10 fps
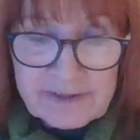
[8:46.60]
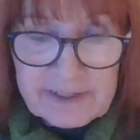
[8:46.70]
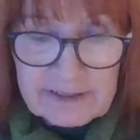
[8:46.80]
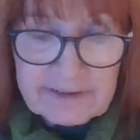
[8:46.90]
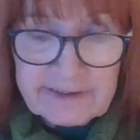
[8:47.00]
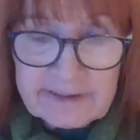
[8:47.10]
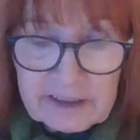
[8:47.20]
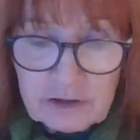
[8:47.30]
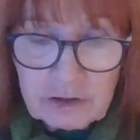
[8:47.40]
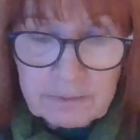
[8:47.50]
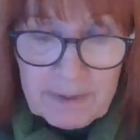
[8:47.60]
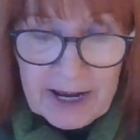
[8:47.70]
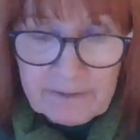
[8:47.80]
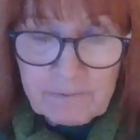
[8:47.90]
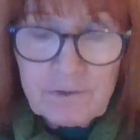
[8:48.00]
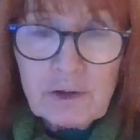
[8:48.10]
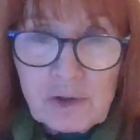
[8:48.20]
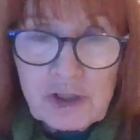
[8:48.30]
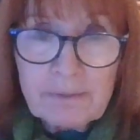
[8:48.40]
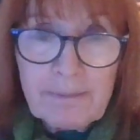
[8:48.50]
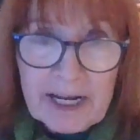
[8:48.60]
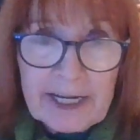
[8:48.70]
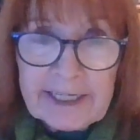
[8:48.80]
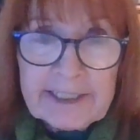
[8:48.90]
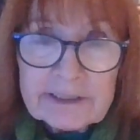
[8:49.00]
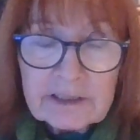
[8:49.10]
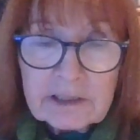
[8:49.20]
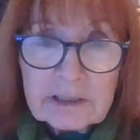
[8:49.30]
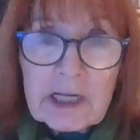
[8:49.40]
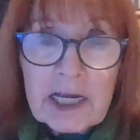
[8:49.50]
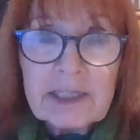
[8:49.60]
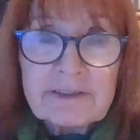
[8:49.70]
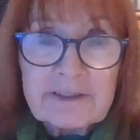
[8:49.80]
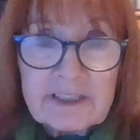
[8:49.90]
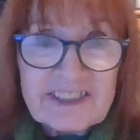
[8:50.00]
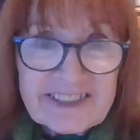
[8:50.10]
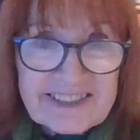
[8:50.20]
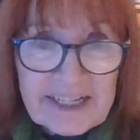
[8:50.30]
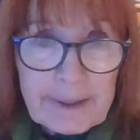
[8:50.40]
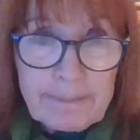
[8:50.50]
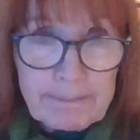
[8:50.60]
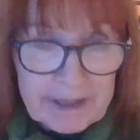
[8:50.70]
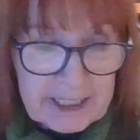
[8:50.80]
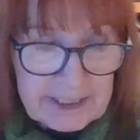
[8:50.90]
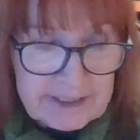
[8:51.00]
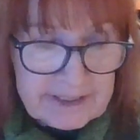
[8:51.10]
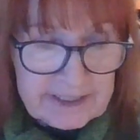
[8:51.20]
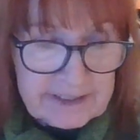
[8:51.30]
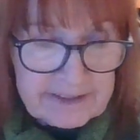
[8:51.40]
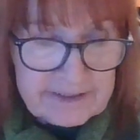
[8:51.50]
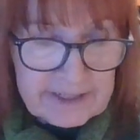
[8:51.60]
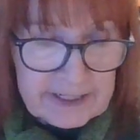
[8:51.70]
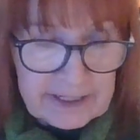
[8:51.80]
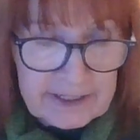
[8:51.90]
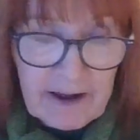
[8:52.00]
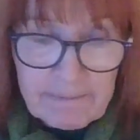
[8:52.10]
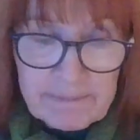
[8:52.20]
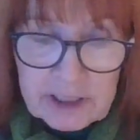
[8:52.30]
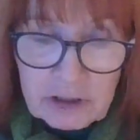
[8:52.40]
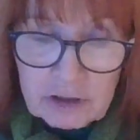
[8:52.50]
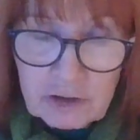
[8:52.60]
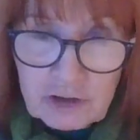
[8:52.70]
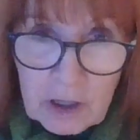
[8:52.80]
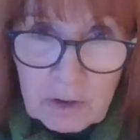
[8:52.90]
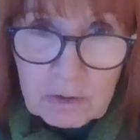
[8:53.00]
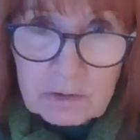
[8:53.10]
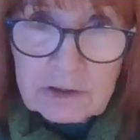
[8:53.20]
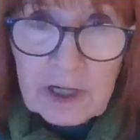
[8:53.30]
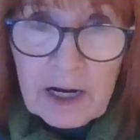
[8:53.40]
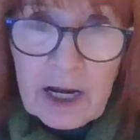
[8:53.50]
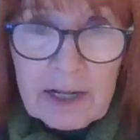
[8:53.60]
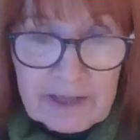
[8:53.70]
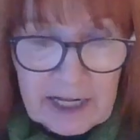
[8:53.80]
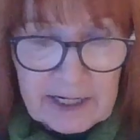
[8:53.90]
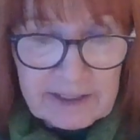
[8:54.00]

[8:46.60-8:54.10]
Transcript: Zealand's central bank future money is the CBDC, government controlled, that